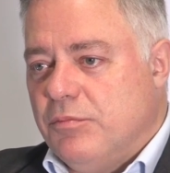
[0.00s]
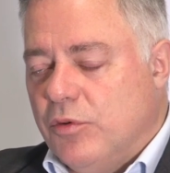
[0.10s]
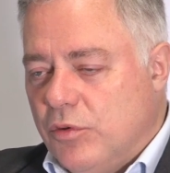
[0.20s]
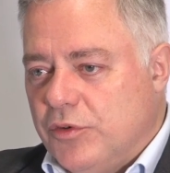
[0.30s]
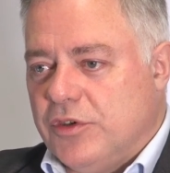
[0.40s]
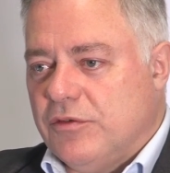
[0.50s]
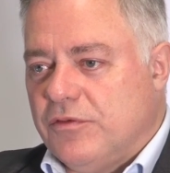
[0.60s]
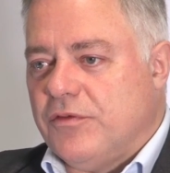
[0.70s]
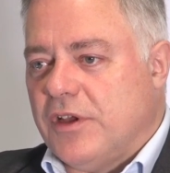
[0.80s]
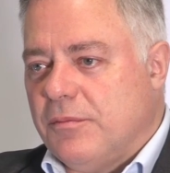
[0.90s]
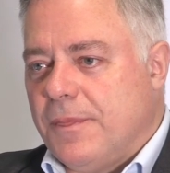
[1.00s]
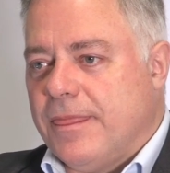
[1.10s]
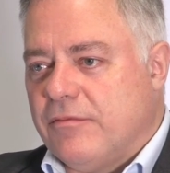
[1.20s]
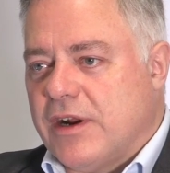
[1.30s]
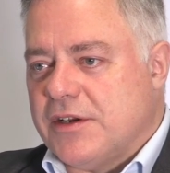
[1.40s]
board of
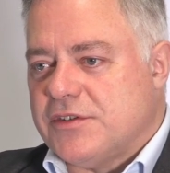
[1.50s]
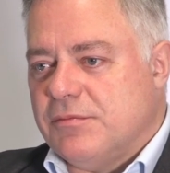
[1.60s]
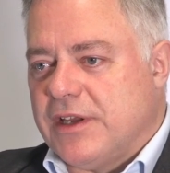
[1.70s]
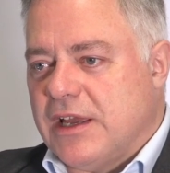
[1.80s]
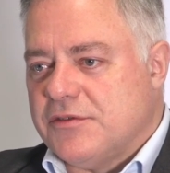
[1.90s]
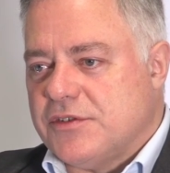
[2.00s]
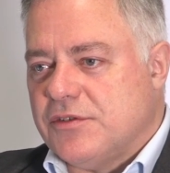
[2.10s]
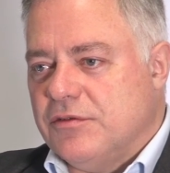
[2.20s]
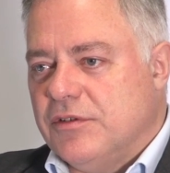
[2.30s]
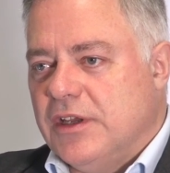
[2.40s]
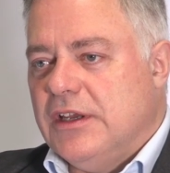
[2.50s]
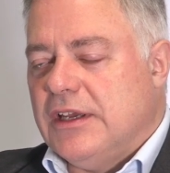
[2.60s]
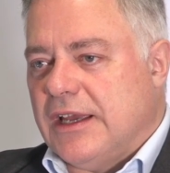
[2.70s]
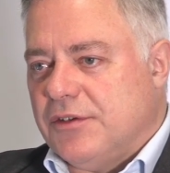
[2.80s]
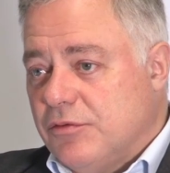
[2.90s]
Wrexham Council,
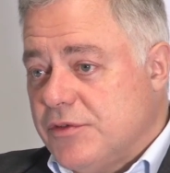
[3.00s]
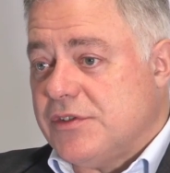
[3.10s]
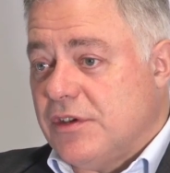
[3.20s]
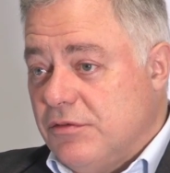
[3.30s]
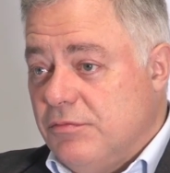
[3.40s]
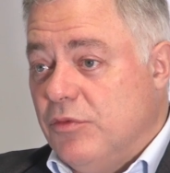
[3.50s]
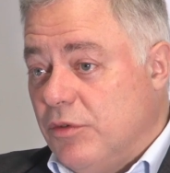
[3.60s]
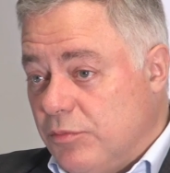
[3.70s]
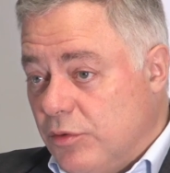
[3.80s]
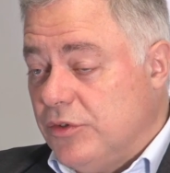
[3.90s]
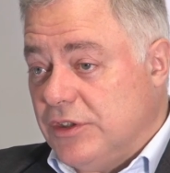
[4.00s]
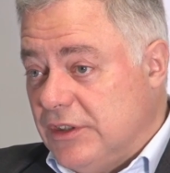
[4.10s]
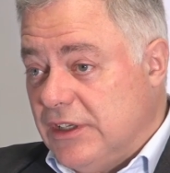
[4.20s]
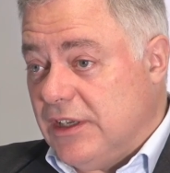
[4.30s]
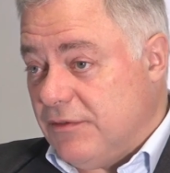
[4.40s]
and also more
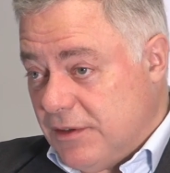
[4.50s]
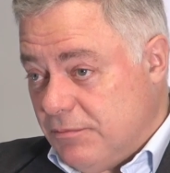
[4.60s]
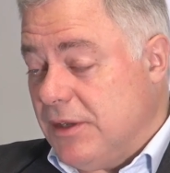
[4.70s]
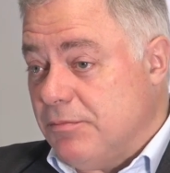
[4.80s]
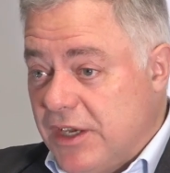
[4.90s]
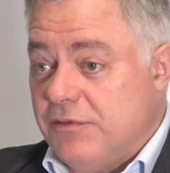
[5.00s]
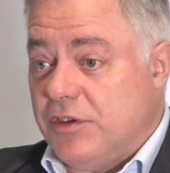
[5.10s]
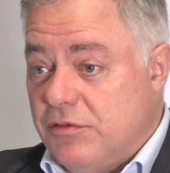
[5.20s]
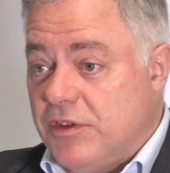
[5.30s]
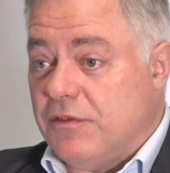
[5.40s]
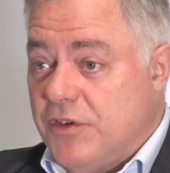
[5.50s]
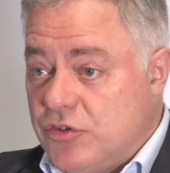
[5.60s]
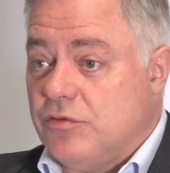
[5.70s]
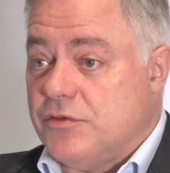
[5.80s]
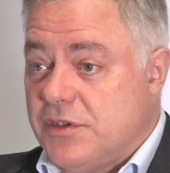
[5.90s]
importantly, in my view, the
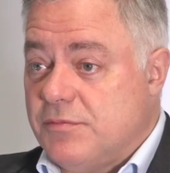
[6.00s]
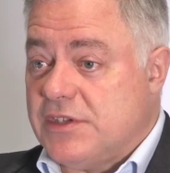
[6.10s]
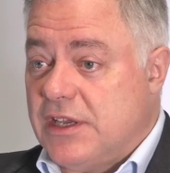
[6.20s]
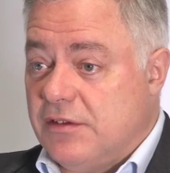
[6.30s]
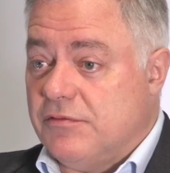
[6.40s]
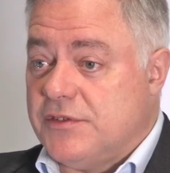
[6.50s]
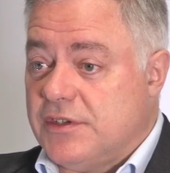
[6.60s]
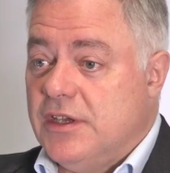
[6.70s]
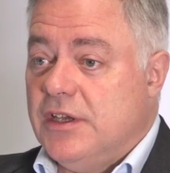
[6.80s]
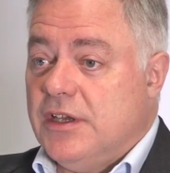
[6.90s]
officials themselves.